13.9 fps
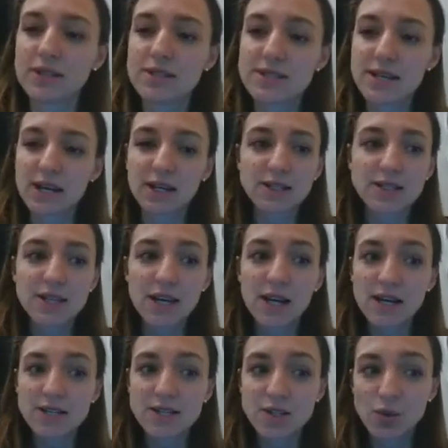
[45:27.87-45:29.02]
second
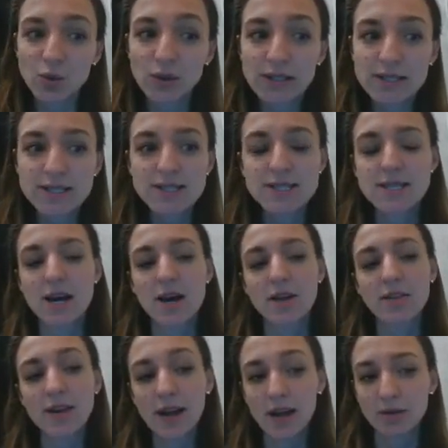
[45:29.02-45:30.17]
year students, uh,
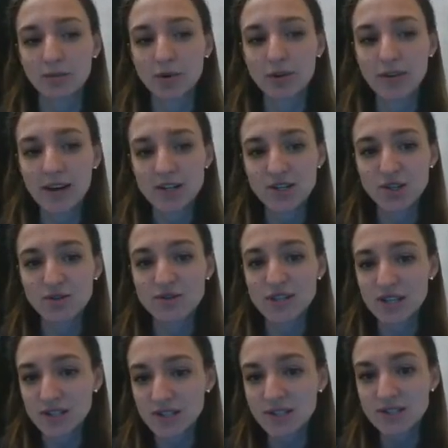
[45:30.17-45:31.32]
then prevention of
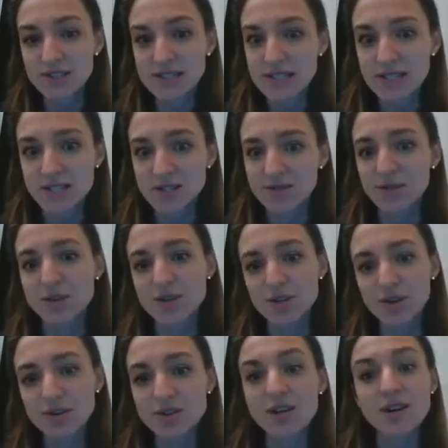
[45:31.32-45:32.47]
dental diseases for
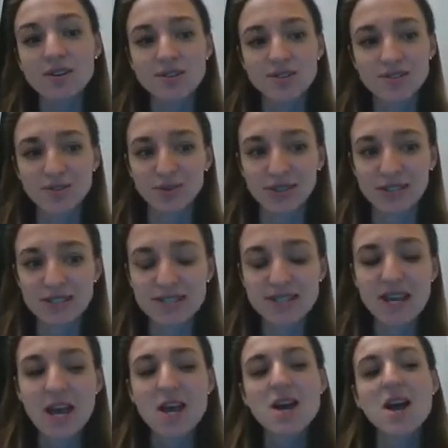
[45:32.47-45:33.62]
third year students,
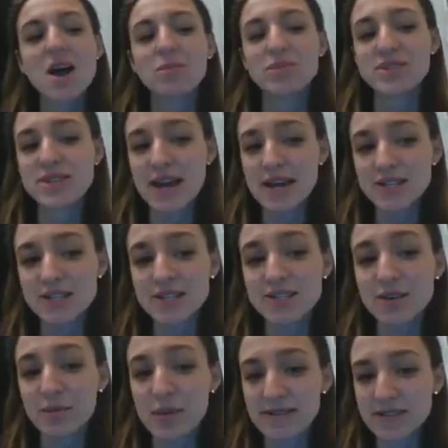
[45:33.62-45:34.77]
pediatric
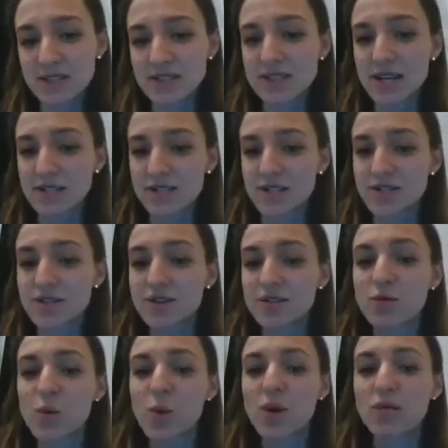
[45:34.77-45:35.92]
therapeutic dentistry
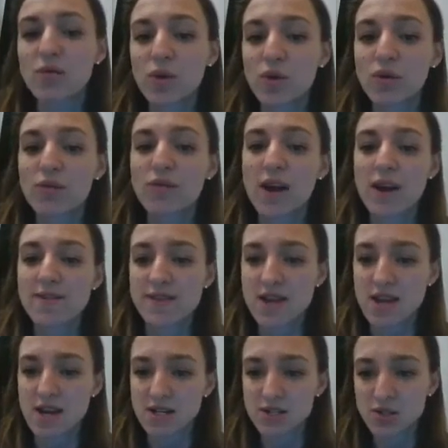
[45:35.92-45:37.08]
for four or five
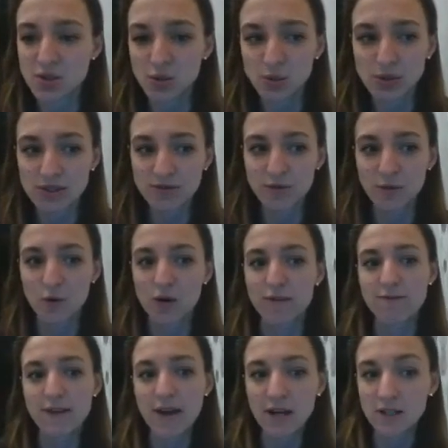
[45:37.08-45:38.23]
year students, for
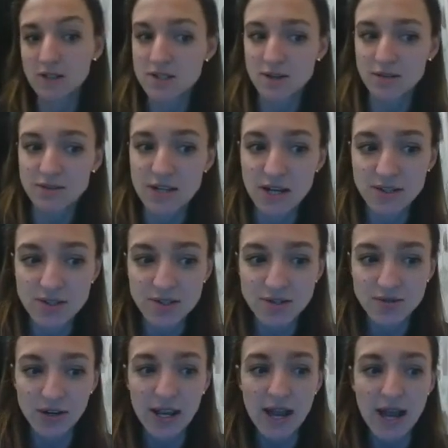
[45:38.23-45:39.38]
faculty of
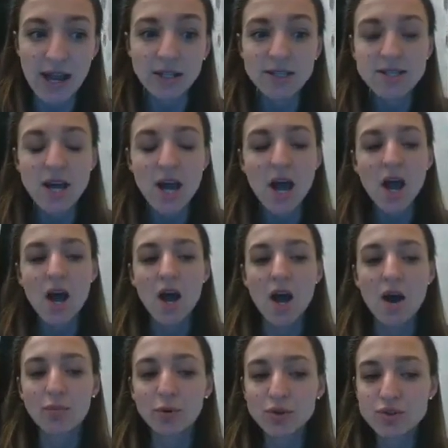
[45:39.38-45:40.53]
dentistry, and uh,
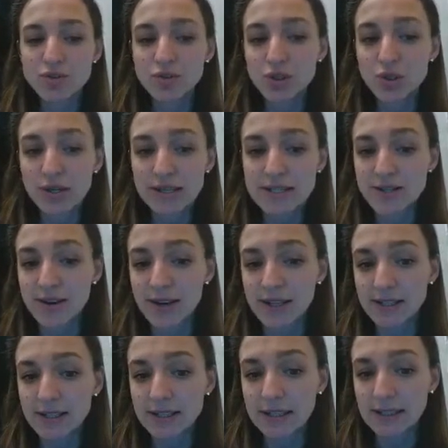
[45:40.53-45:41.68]
postgraduate
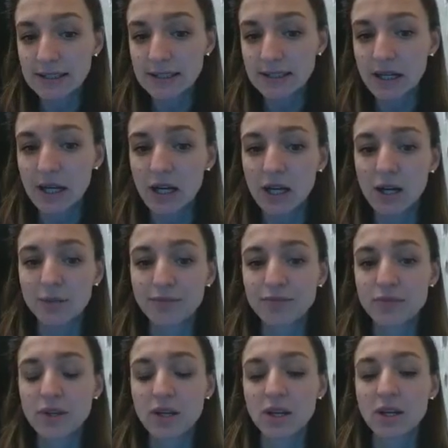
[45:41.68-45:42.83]
training in um,
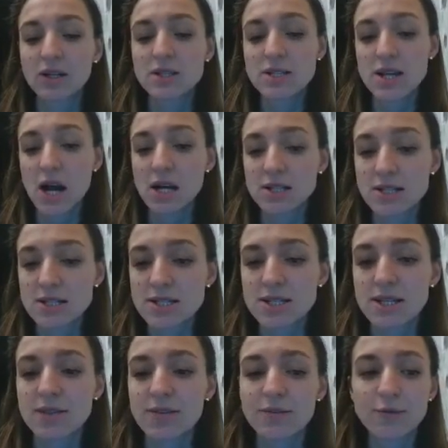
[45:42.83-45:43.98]
conducted
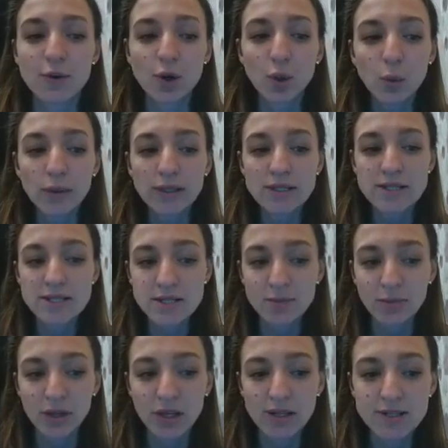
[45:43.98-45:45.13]
in the following
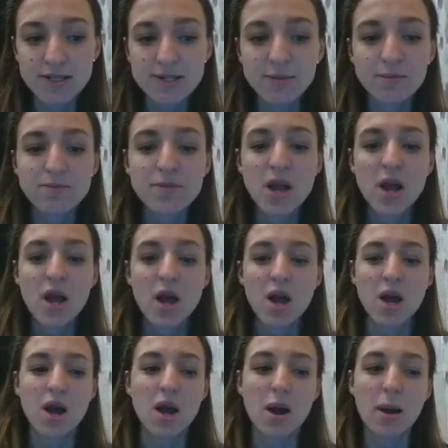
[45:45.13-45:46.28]
disciplines.
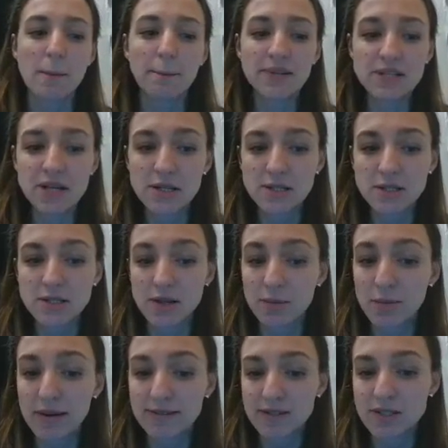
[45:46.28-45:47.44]
Uh, pediatric
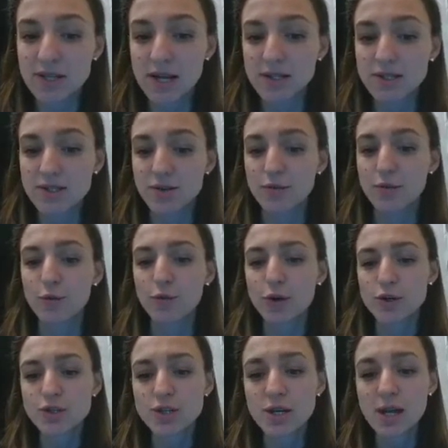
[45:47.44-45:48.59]
therapeutic dentistry for
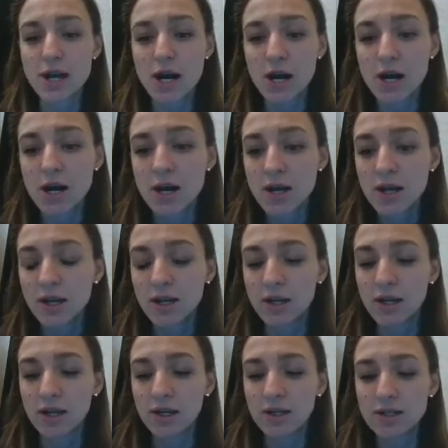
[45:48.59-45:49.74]
first year
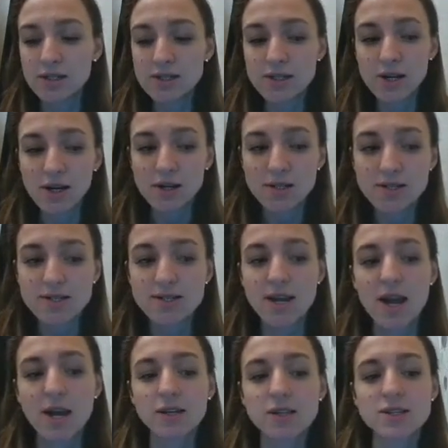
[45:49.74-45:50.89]
interns
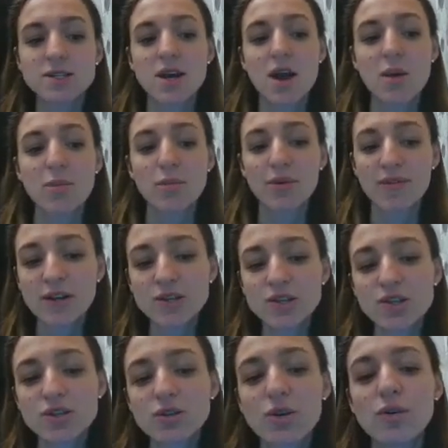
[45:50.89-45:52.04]
and uh,
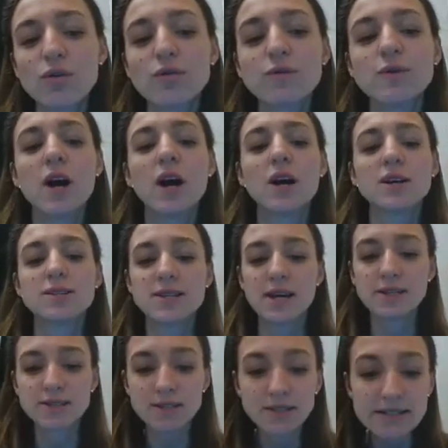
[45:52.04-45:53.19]
prevention of
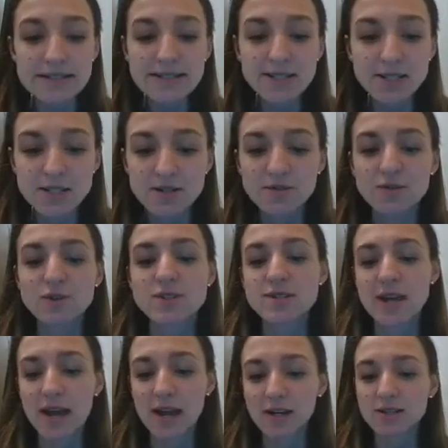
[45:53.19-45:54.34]
dental diseases for
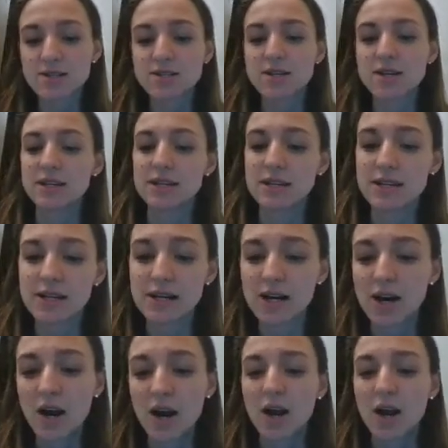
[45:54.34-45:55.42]
second year